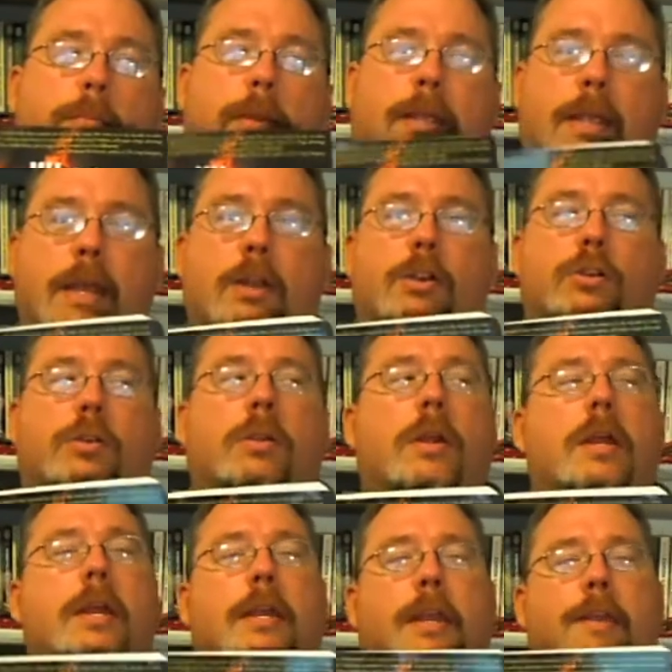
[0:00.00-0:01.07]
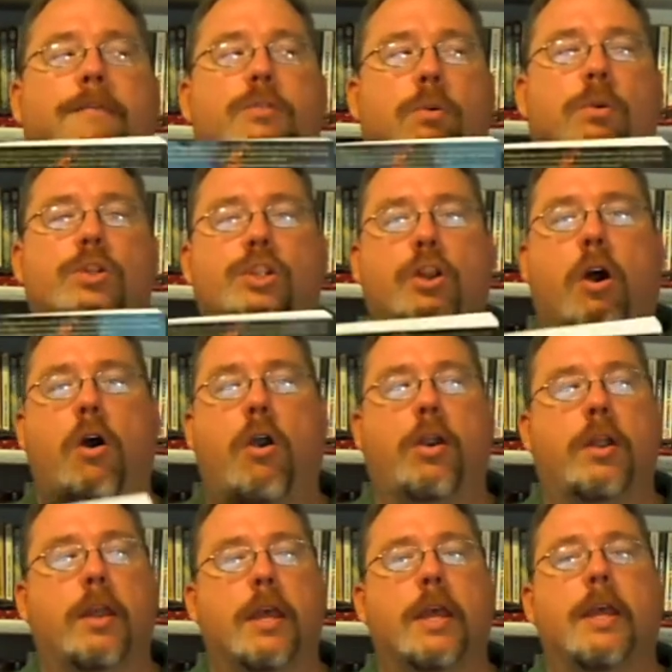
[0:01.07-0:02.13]
beginner, gives you a
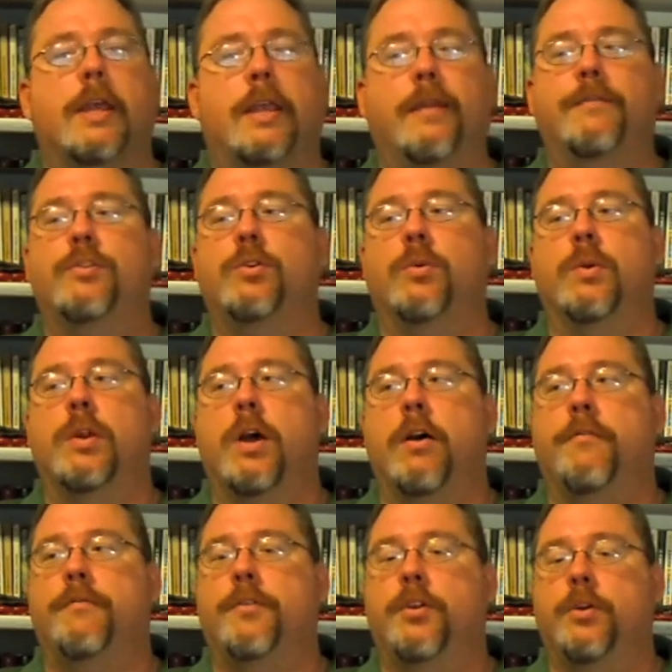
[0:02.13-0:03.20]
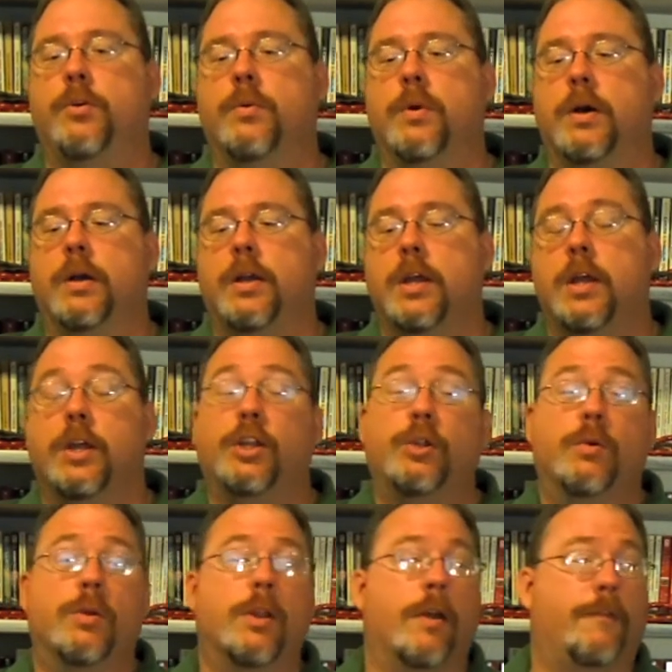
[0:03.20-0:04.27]
start, gives you enough to uh,
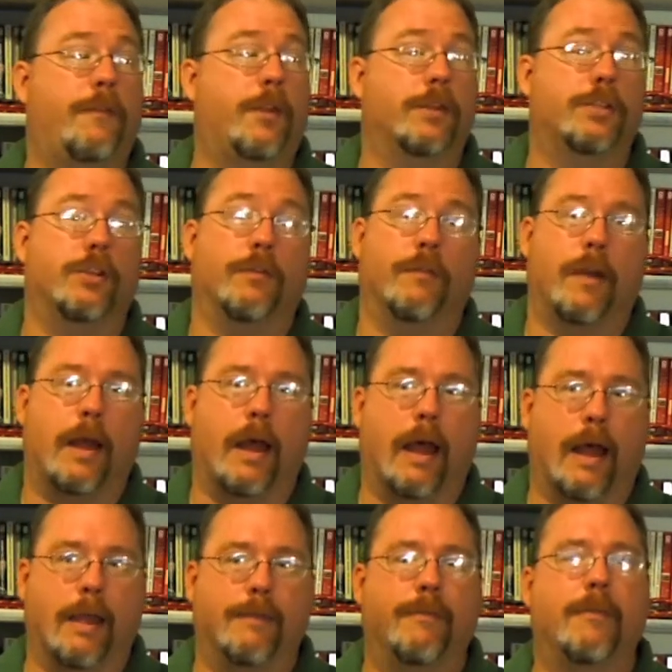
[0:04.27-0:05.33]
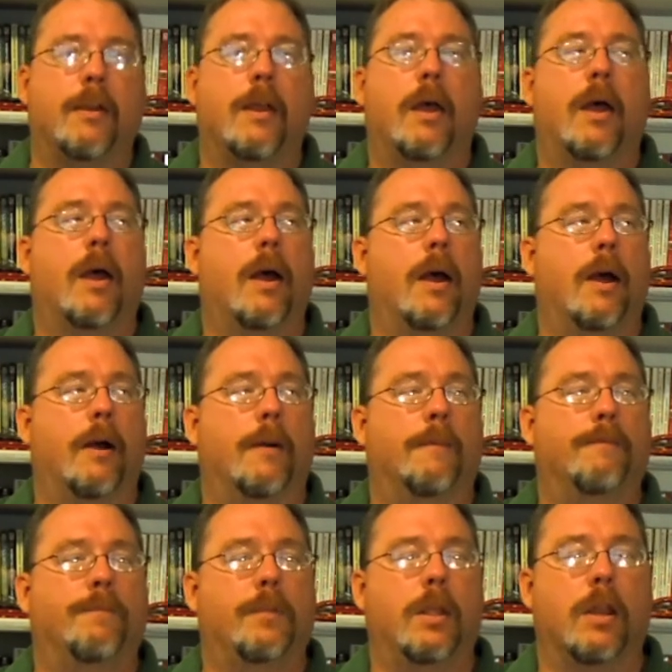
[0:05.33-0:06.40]
do enough to survive, uh,
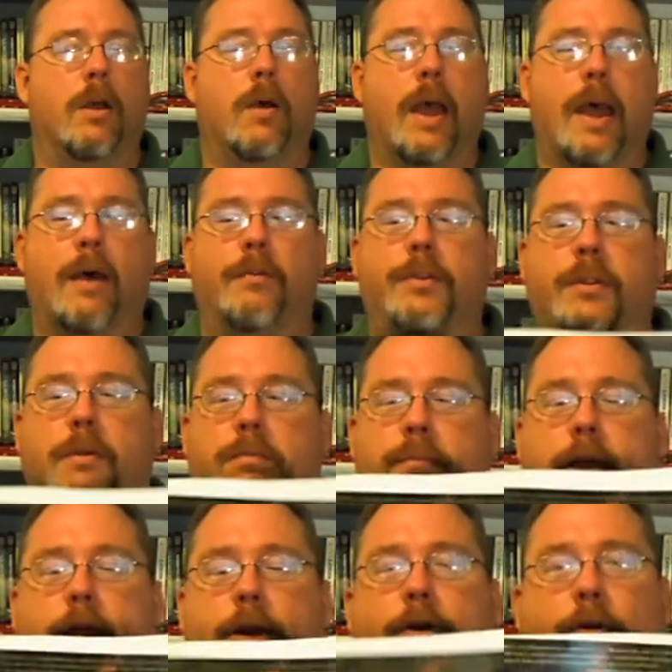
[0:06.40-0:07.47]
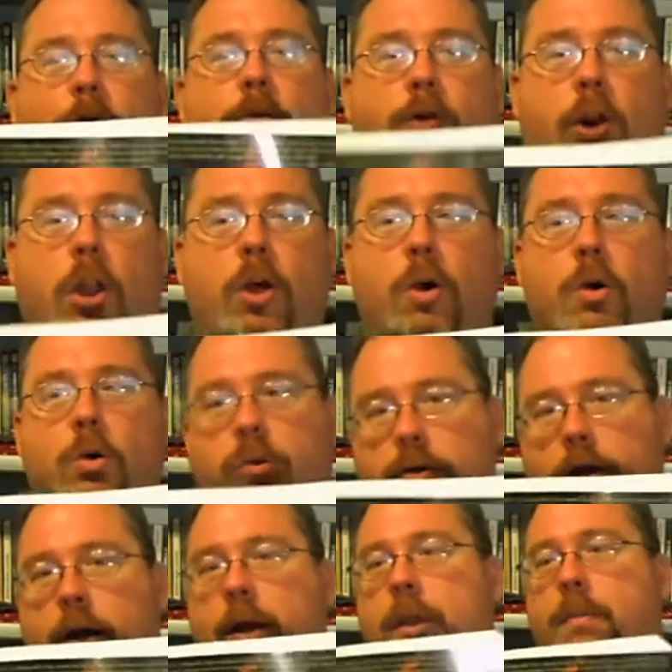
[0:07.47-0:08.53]
you know, how to make your own
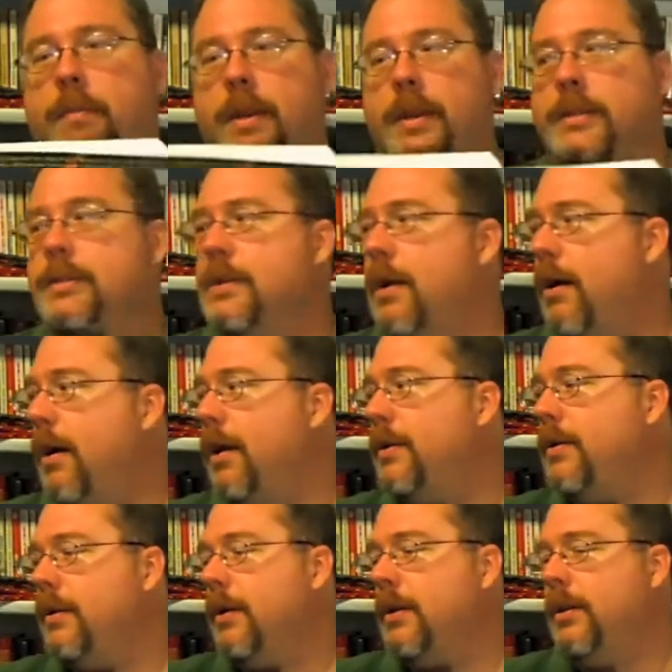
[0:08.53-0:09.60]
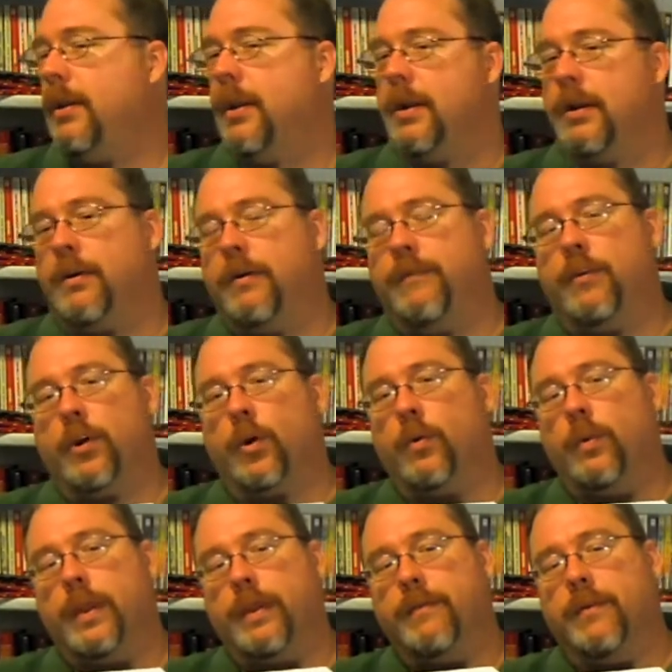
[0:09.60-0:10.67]
clothes, but it's not you know, if you're a
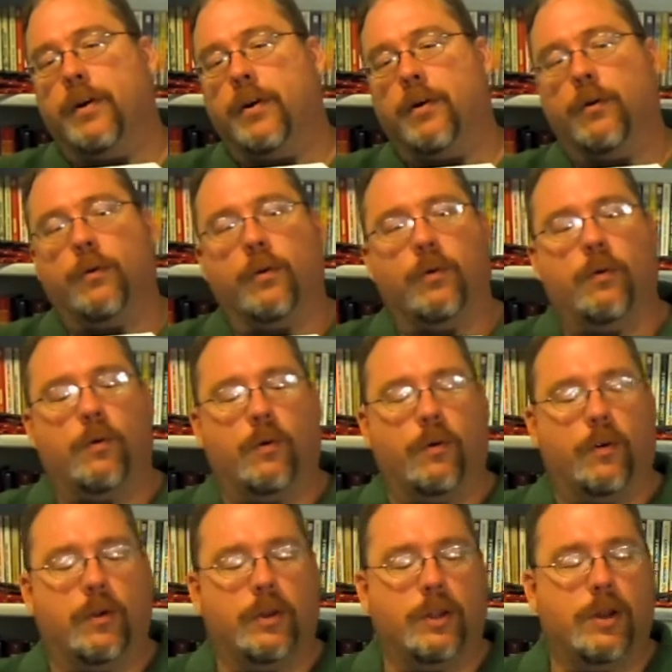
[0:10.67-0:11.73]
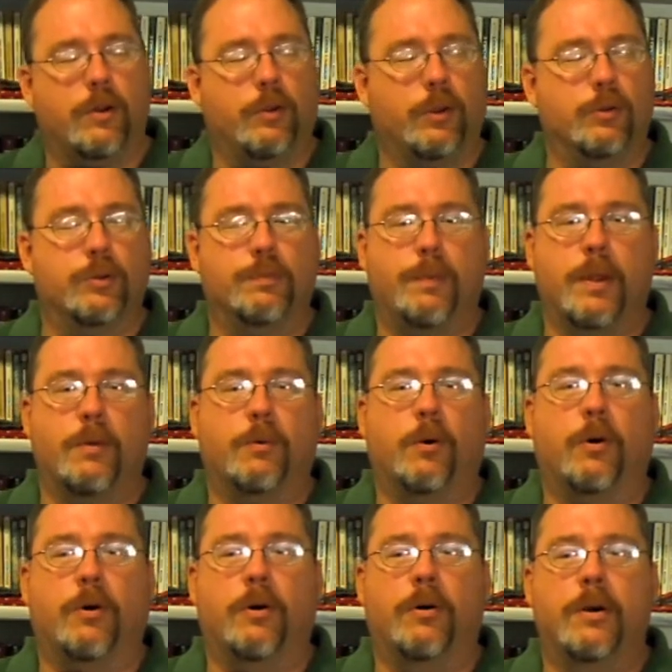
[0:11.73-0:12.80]
weaver or, or you know, you spin
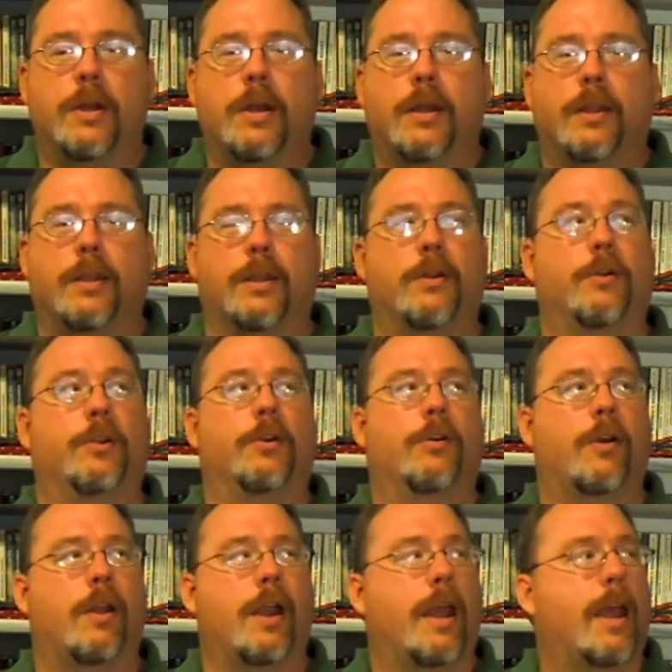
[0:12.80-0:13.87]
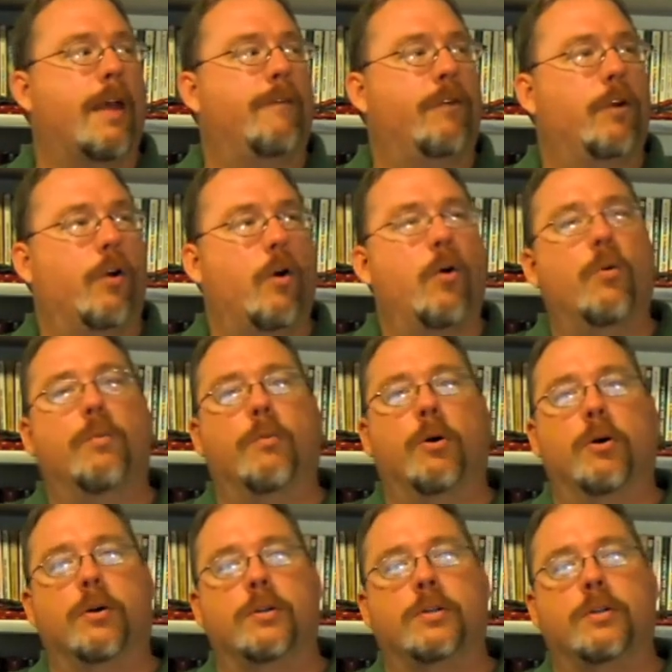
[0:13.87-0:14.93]
wool, you know, you're going to have your own
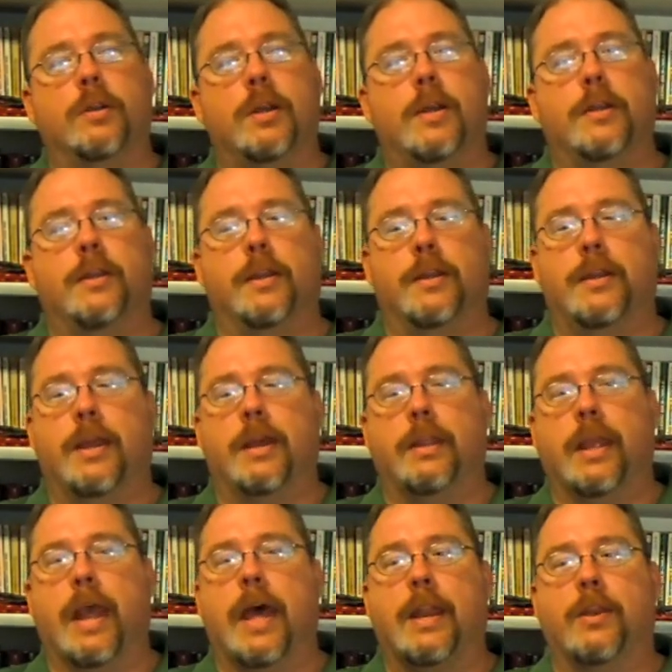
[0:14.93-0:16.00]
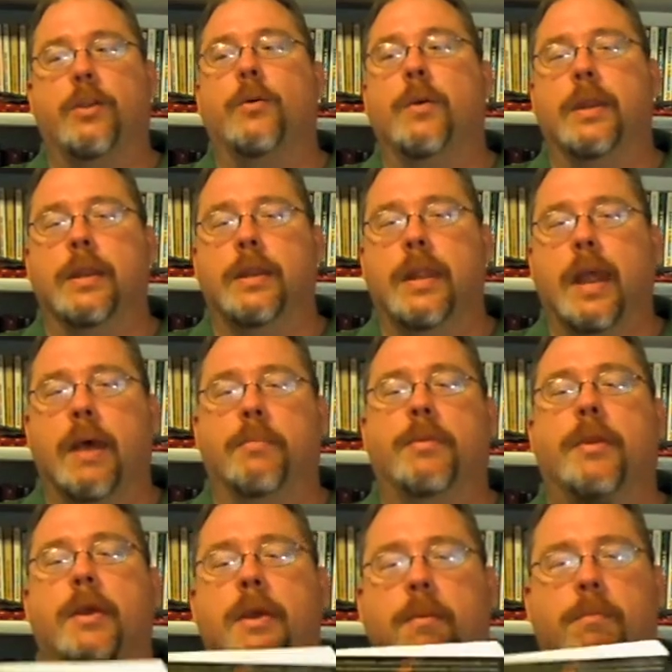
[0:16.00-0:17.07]
books that tell you how to do it in depth.
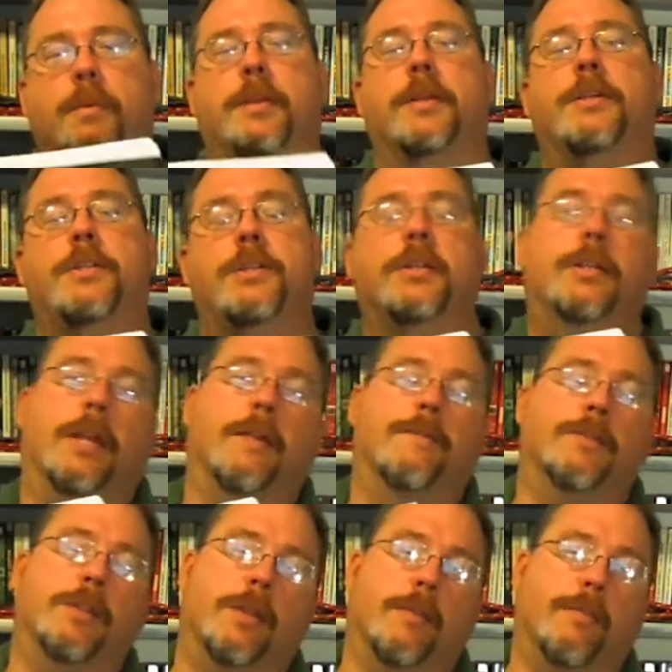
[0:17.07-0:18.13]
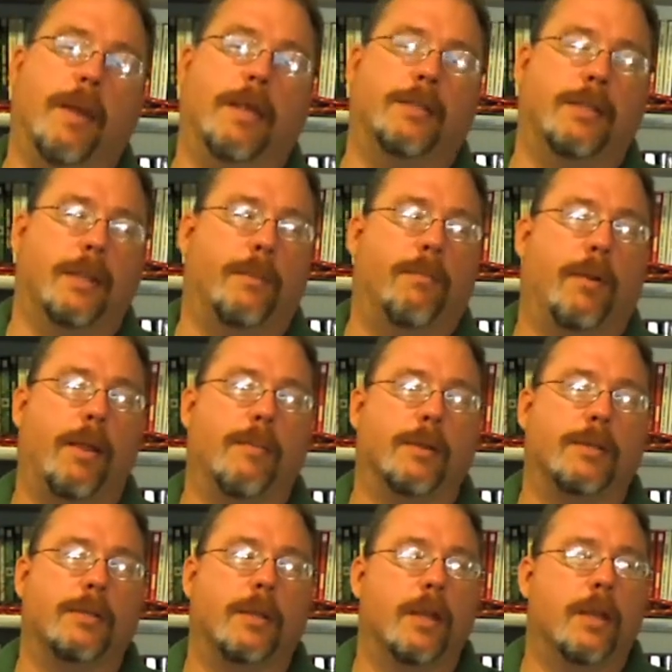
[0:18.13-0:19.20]
But this just gives you the basic
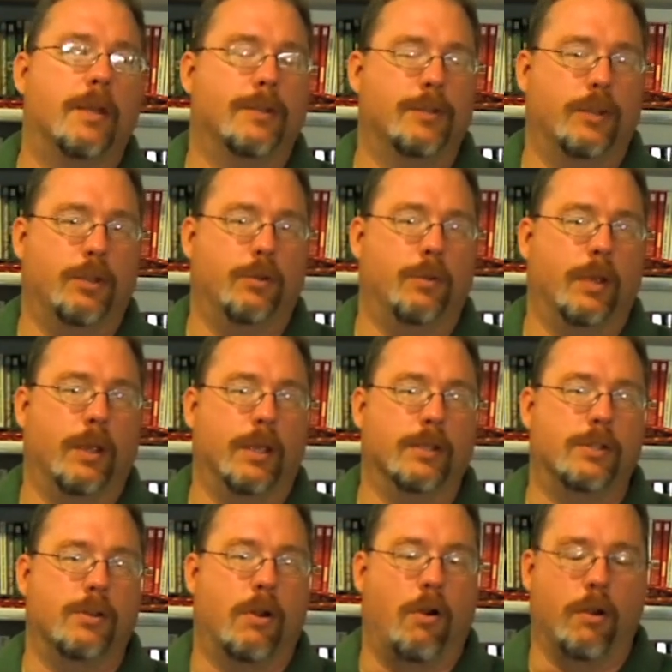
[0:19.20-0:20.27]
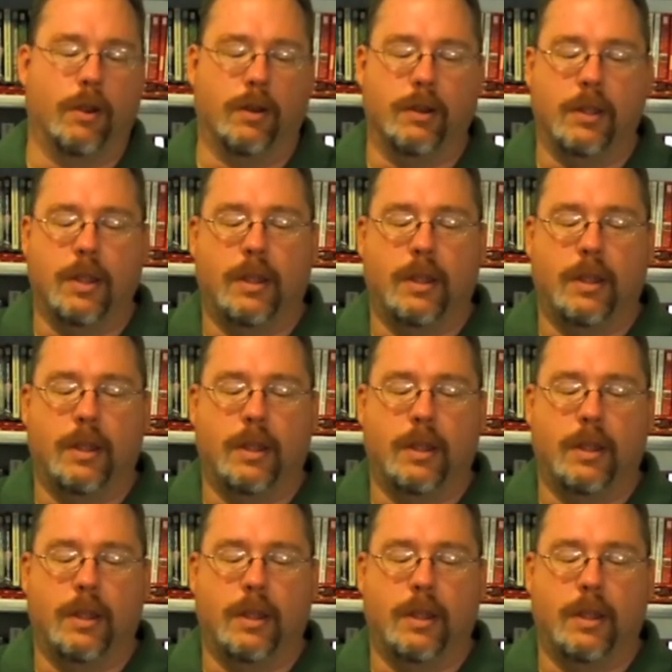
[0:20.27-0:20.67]
premise so you can get started.